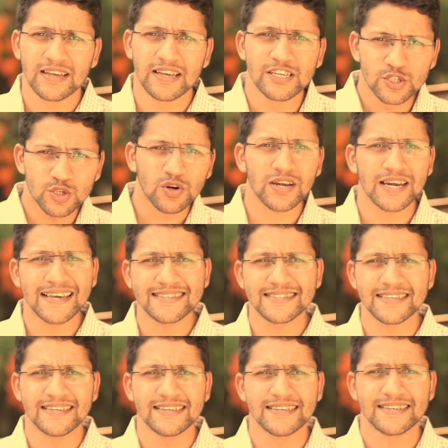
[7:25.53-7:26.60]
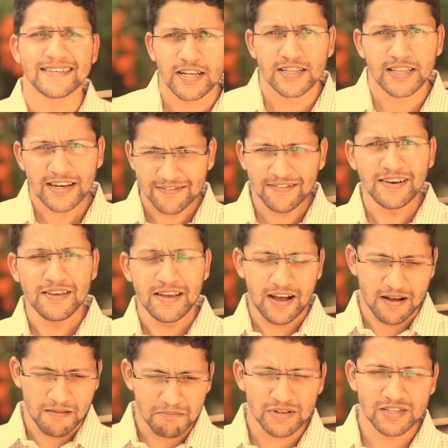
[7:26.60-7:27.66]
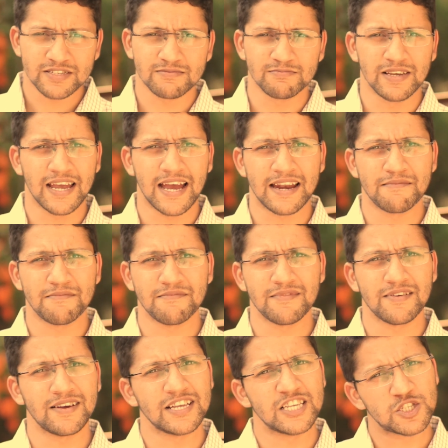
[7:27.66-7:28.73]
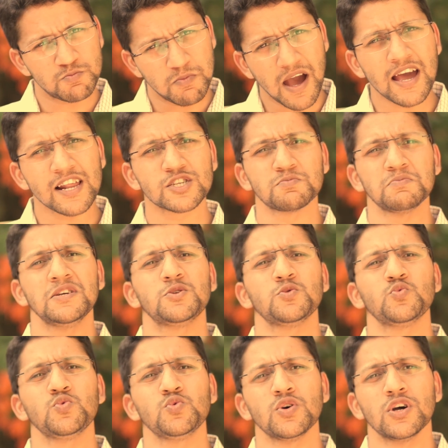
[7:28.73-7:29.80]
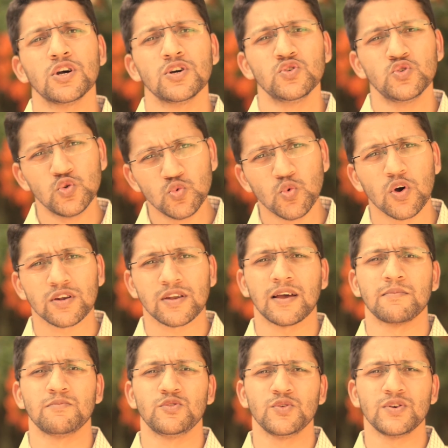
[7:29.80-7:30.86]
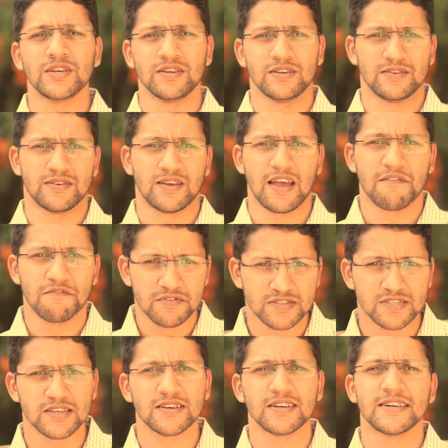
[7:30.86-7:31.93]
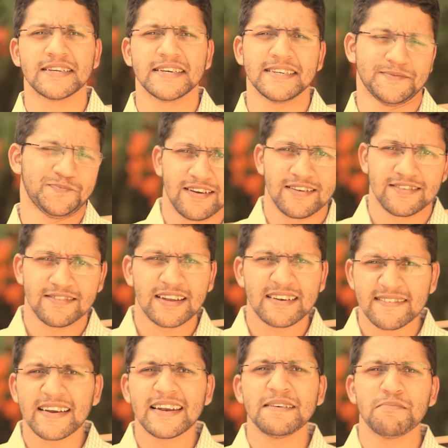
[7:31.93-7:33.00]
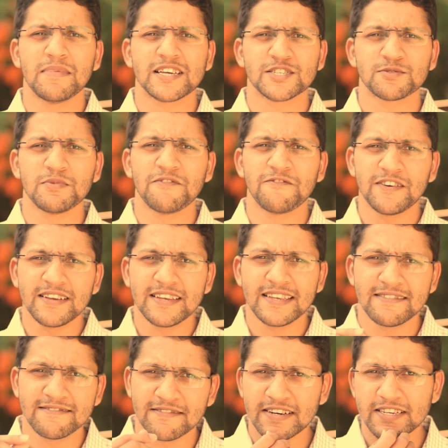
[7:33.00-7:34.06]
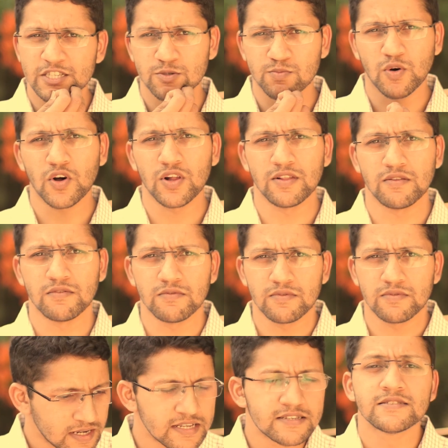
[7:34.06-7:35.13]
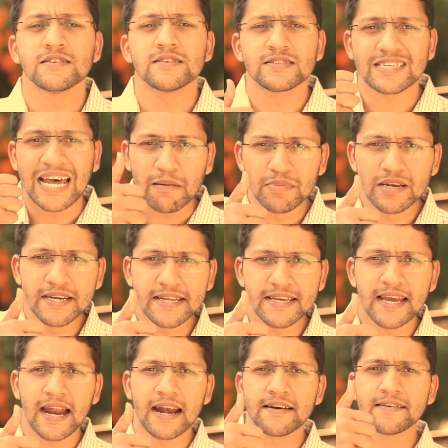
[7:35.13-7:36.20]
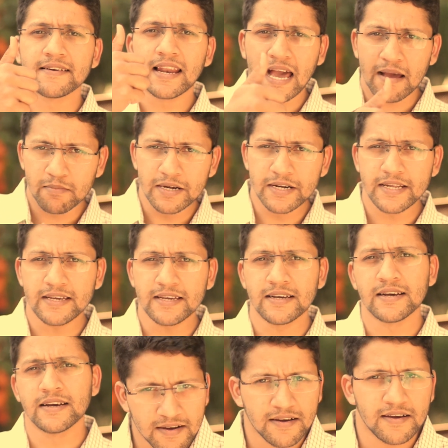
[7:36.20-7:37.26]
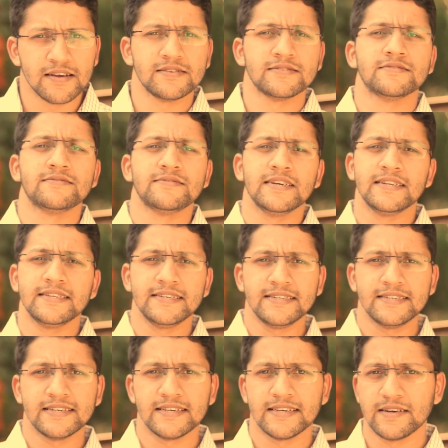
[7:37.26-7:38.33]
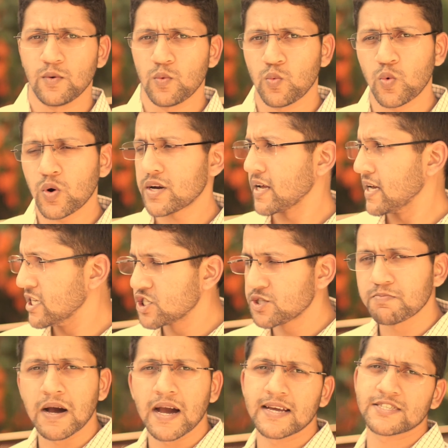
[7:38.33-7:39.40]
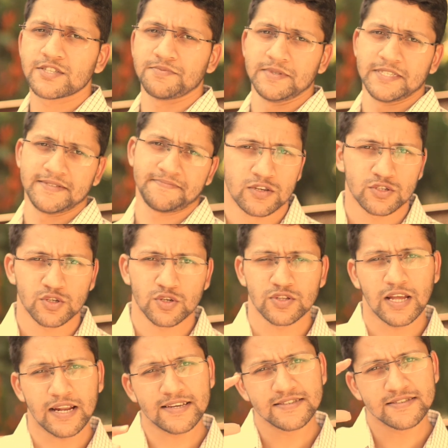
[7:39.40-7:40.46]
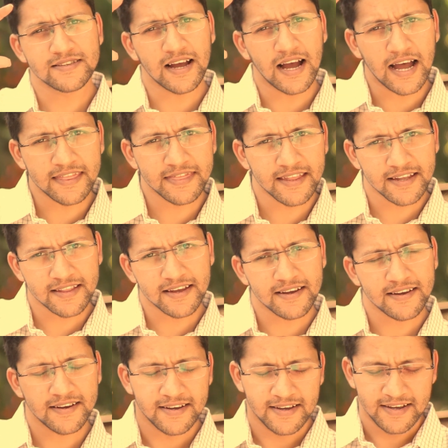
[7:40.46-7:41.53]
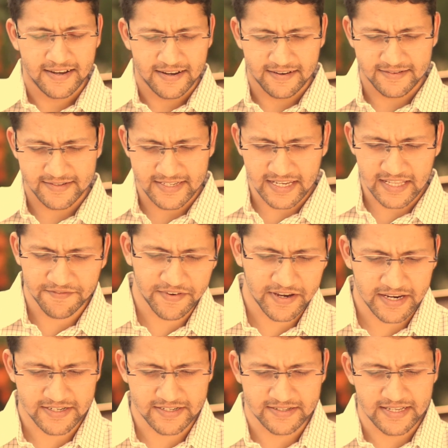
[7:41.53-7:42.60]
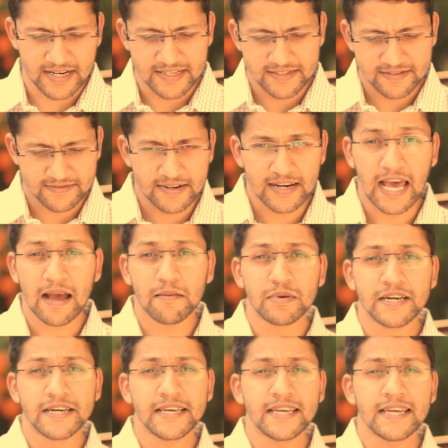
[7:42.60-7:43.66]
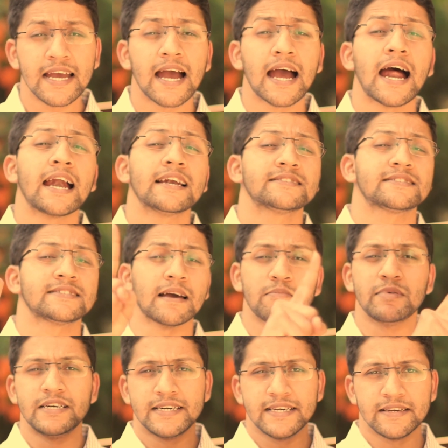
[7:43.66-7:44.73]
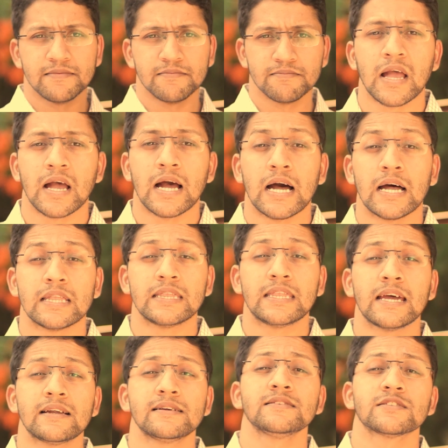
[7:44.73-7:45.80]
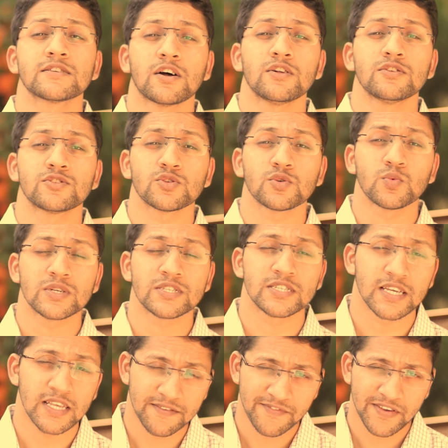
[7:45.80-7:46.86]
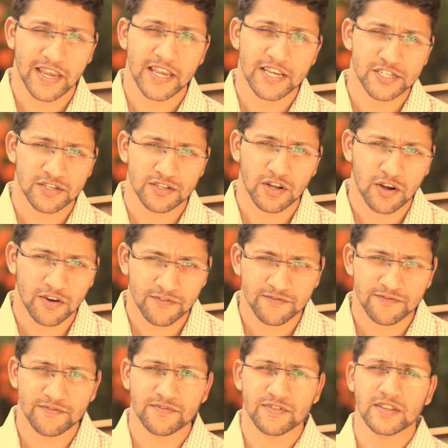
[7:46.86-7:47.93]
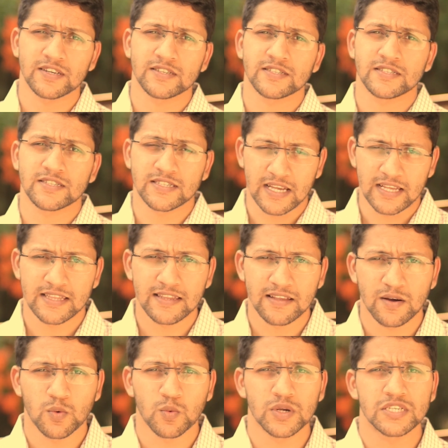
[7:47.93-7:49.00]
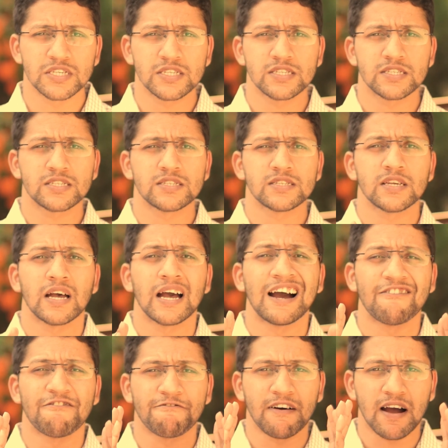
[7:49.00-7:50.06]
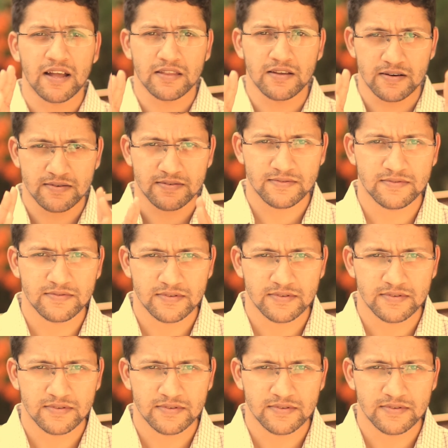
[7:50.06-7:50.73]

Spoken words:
He's not lazy. That really humbles me and inspires me to do what I'm doing every single day. That really makes me feel very small. His stability and reliability is really what inspires me. So that is the another signification, that is reliability and stability. There is also one signification of the sun, which is father.